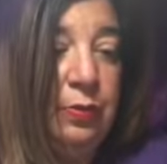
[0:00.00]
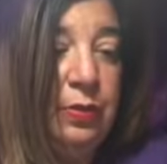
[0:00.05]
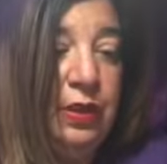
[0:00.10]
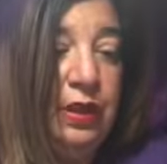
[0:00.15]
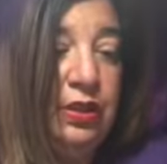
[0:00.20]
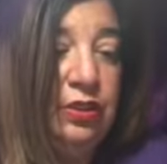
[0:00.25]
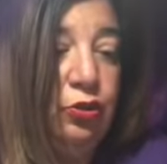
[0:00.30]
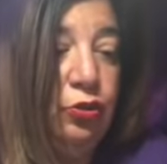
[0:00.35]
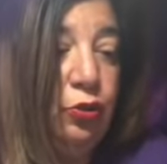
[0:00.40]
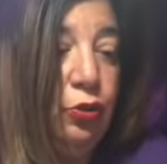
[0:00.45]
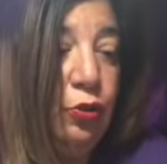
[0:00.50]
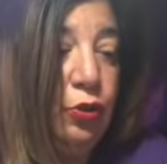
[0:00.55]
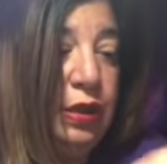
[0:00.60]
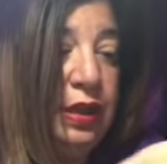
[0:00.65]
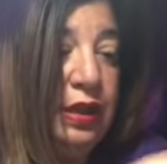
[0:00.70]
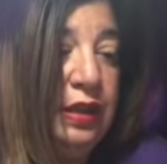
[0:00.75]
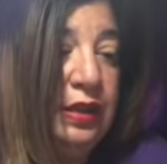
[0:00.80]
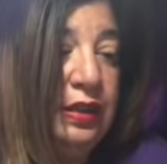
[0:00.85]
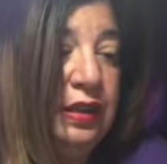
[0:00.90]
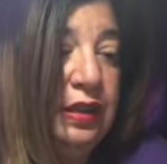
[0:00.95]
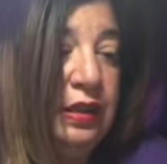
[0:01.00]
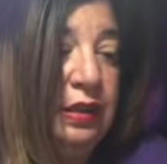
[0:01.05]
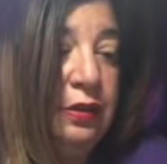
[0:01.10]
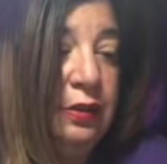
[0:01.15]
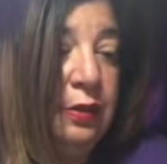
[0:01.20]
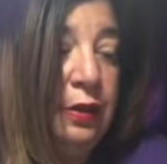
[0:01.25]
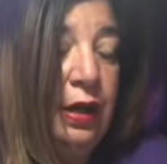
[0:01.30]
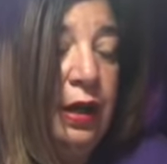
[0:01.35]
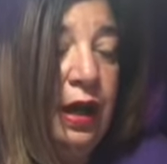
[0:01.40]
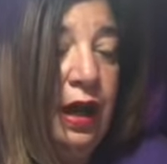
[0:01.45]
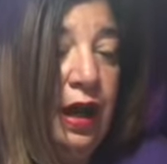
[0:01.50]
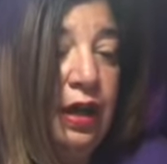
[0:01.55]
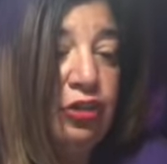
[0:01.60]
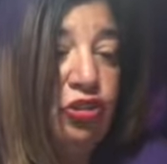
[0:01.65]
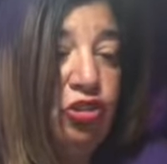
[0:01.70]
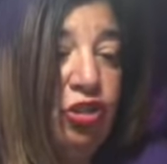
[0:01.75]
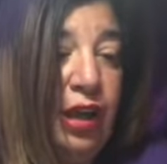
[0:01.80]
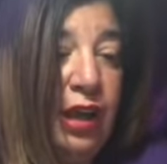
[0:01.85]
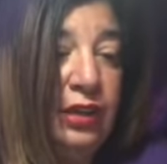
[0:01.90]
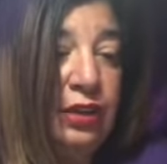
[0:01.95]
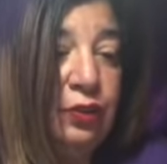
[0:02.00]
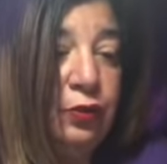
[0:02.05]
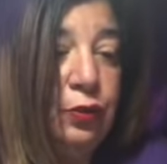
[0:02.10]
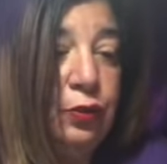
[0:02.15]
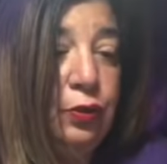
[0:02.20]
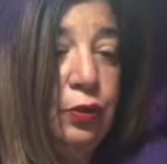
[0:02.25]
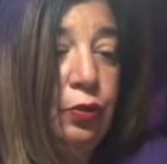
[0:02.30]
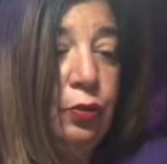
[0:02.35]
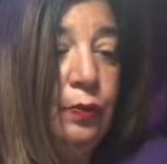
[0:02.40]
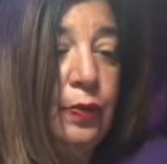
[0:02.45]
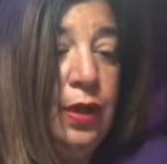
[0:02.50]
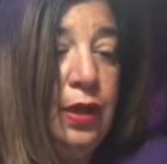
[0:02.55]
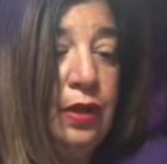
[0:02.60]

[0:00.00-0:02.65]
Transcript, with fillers: Because you, there is here a chance for you